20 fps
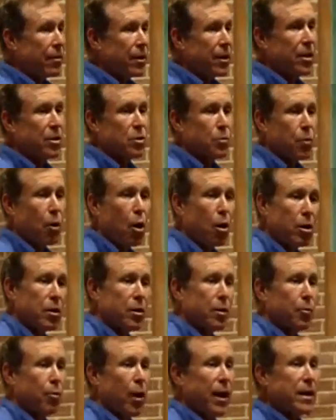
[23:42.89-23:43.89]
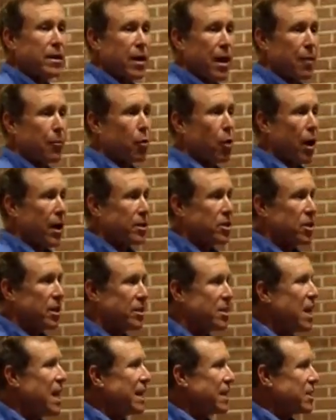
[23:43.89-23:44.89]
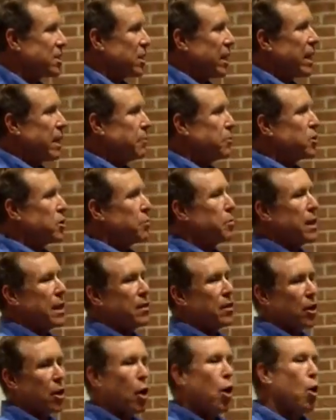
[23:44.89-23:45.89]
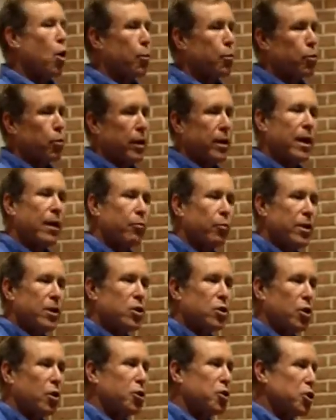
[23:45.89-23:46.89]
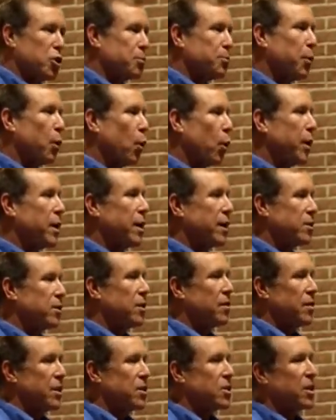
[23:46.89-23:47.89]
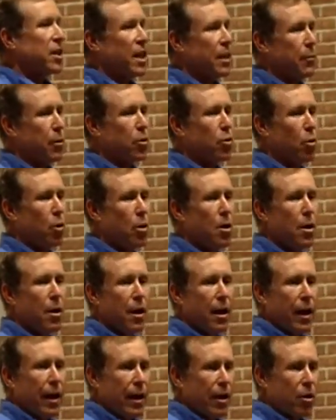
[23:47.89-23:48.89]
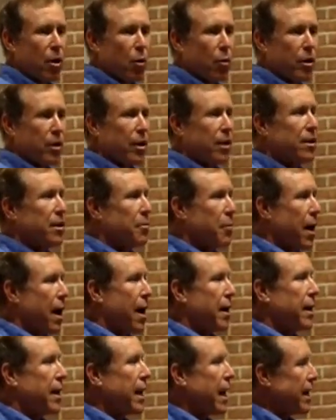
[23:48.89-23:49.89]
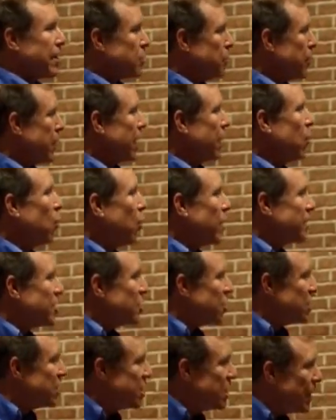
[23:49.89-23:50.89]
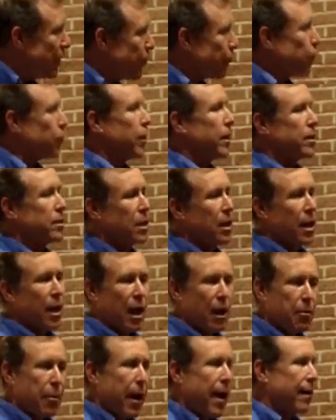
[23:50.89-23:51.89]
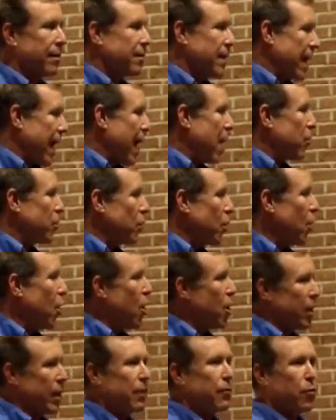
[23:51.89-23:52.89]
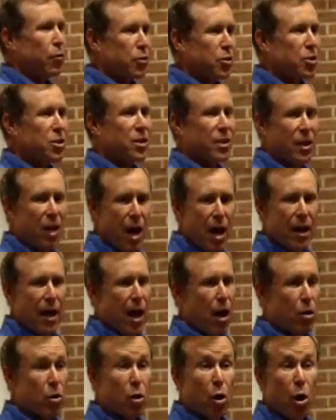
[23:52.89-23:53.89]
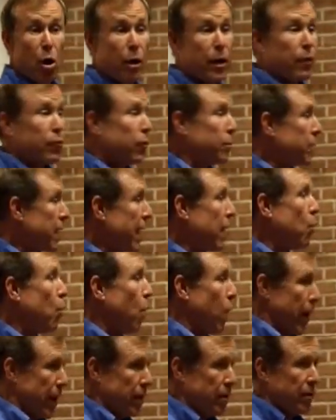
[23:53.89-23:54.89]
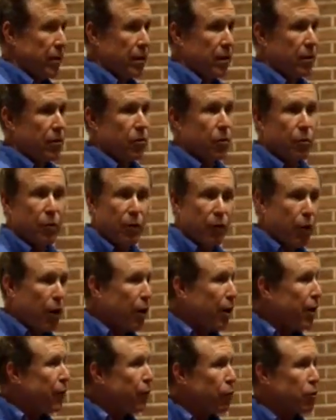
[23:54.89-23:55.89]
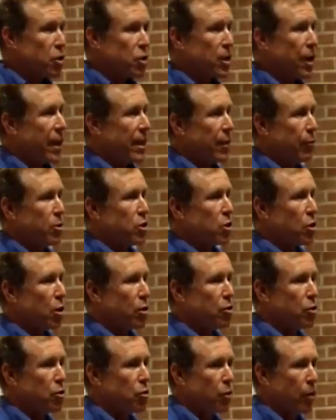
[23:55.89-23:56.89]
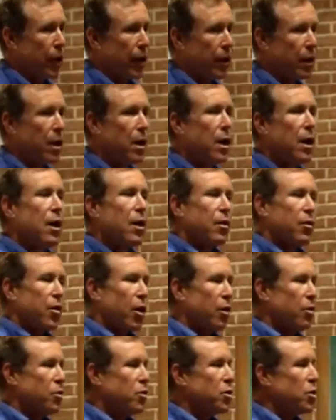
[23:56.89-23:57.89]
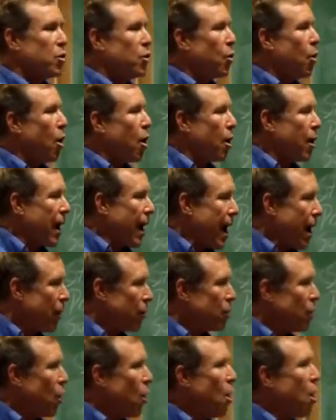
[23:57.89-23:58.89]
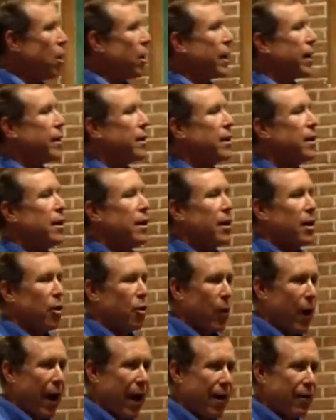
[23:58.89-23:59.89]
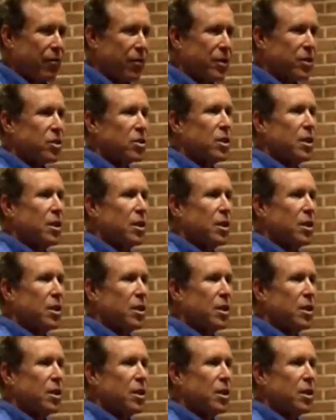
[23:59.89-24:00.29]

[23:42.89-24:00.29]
that is part of the breakdown process seems to be the culprit. Research is pointing to this chemical within the body as being what's different about the alcoholic versus the non-alcoholic from day one. From the very first day that we start to drink, those who are alcoholic, who have this